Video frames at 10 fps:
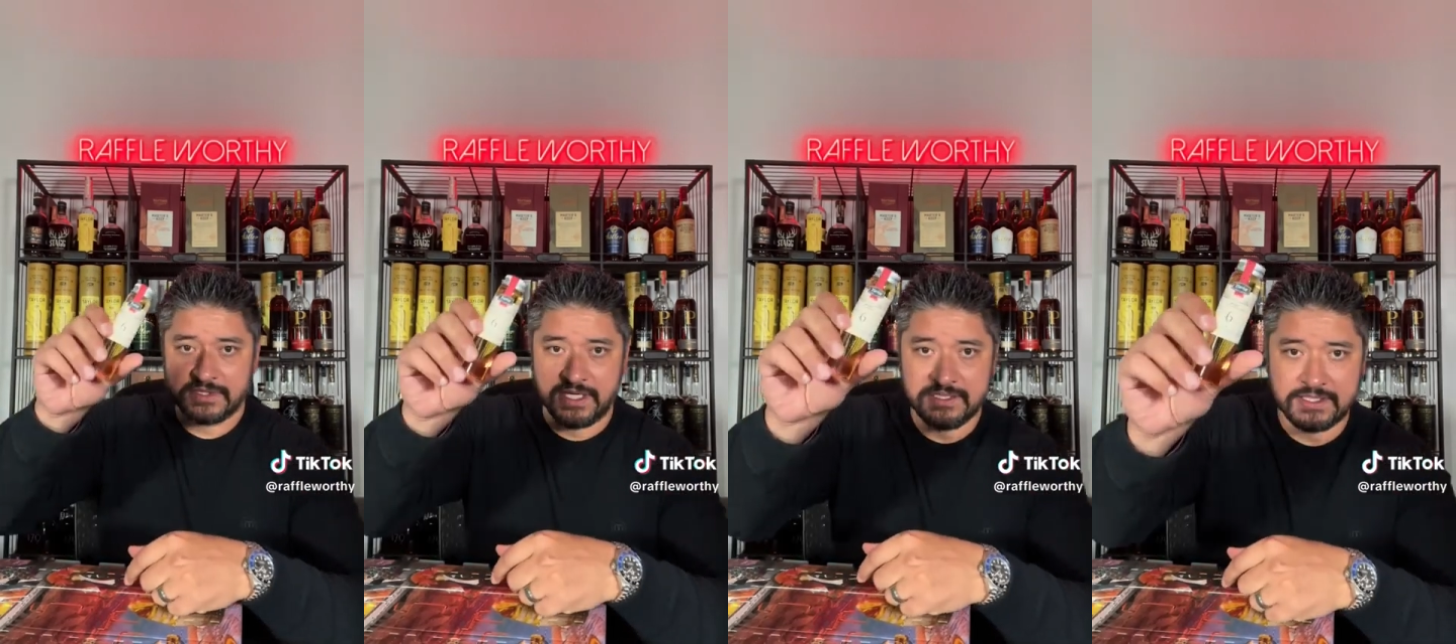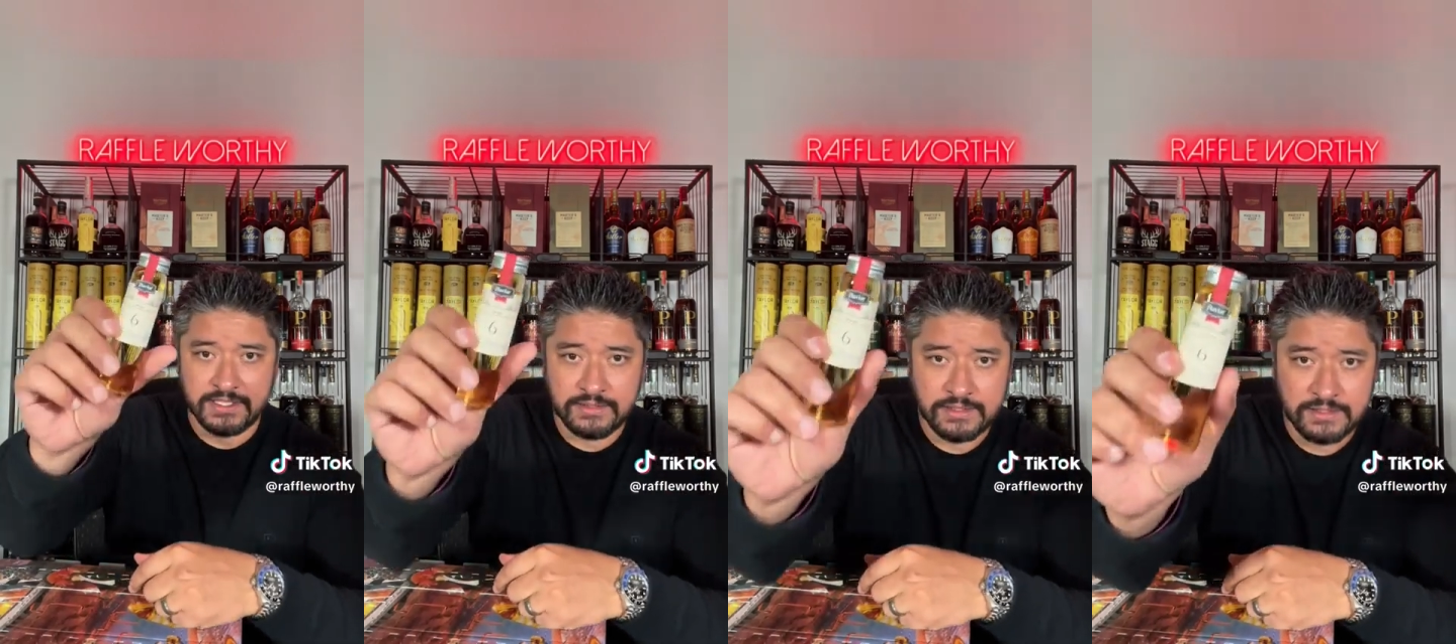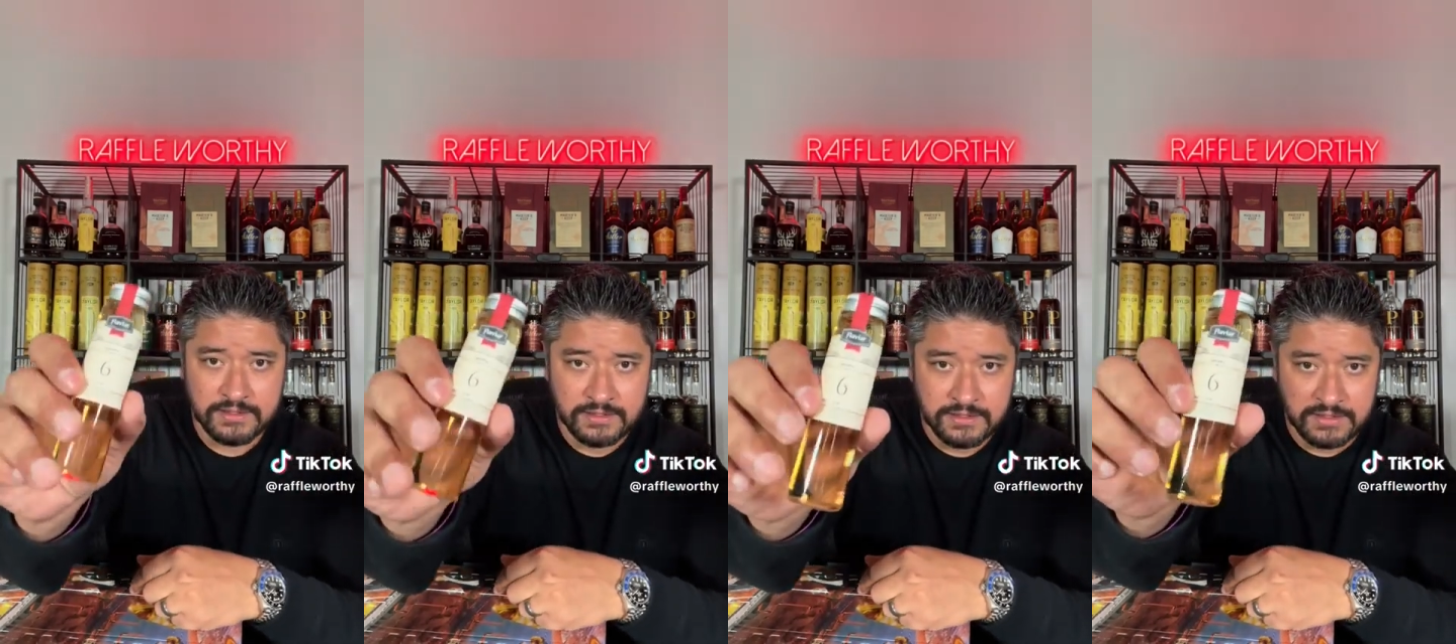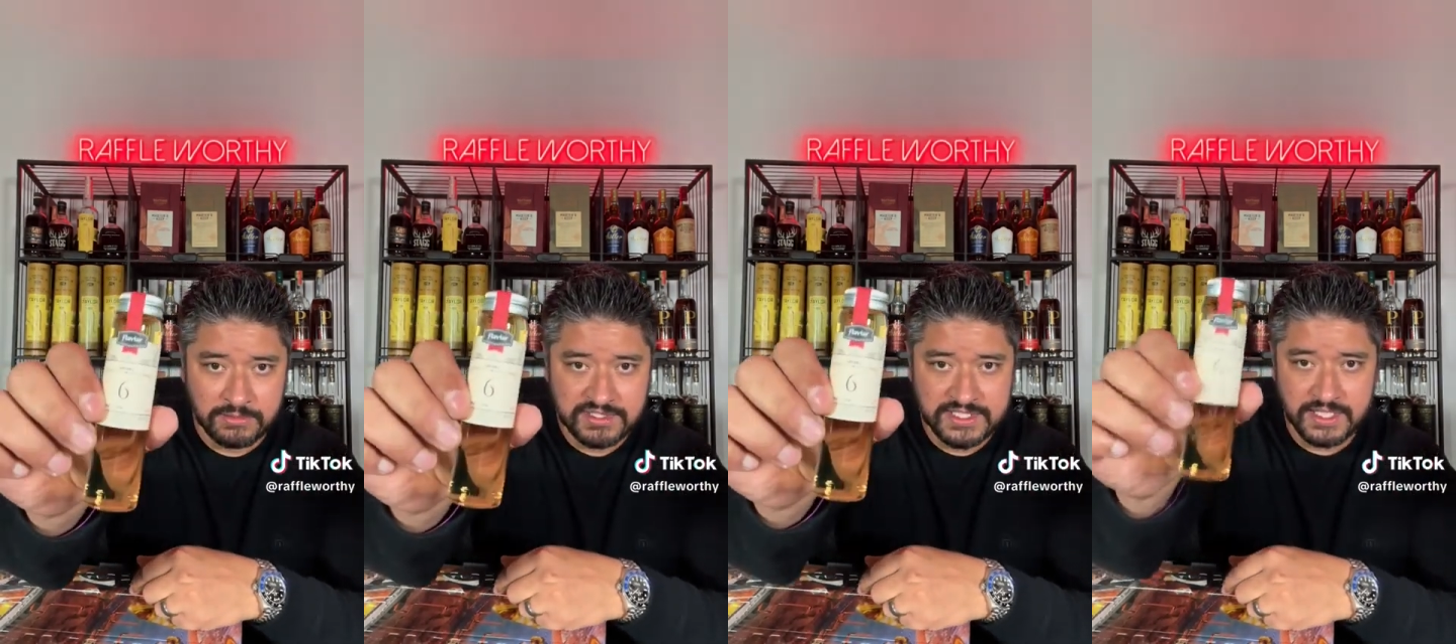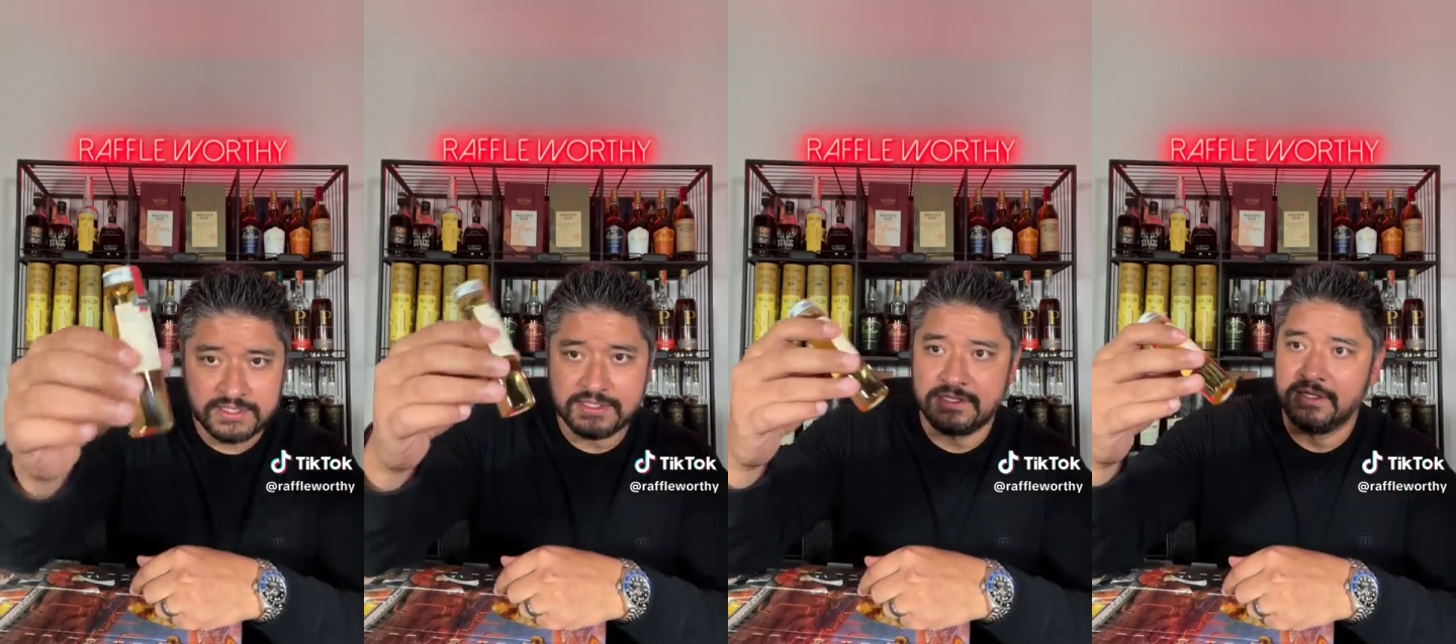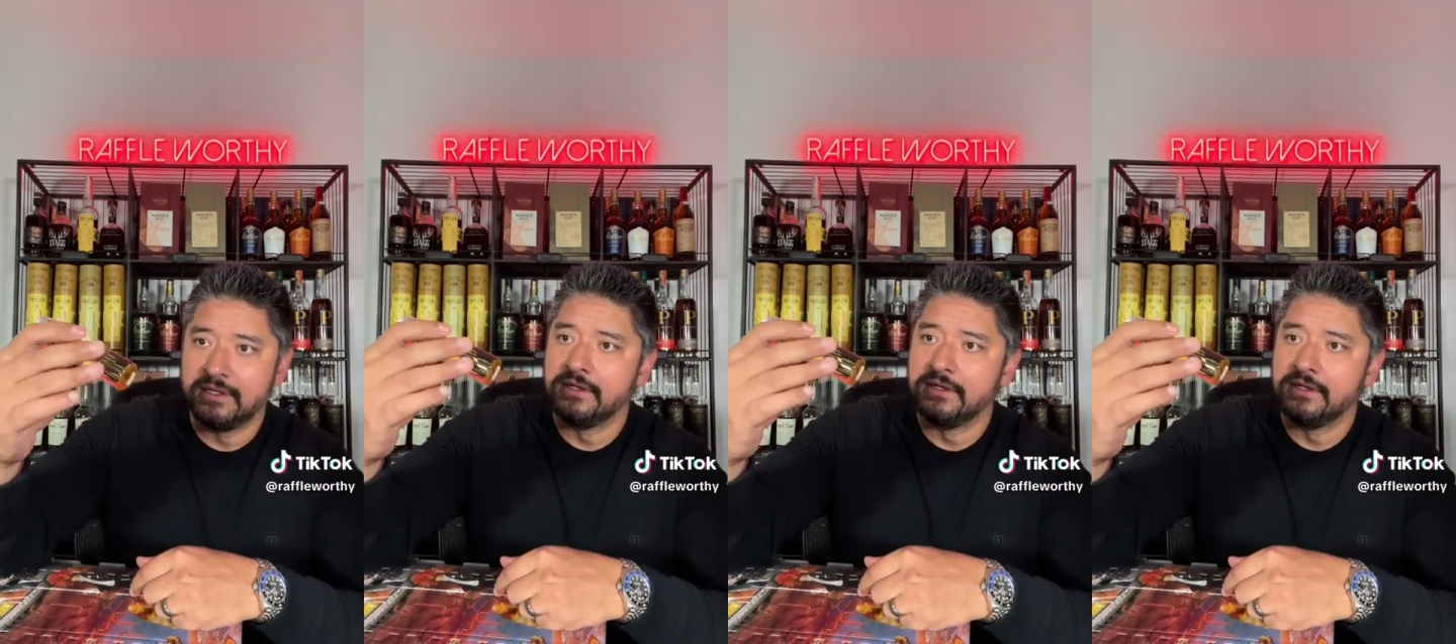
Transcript: Okay, see? Number six.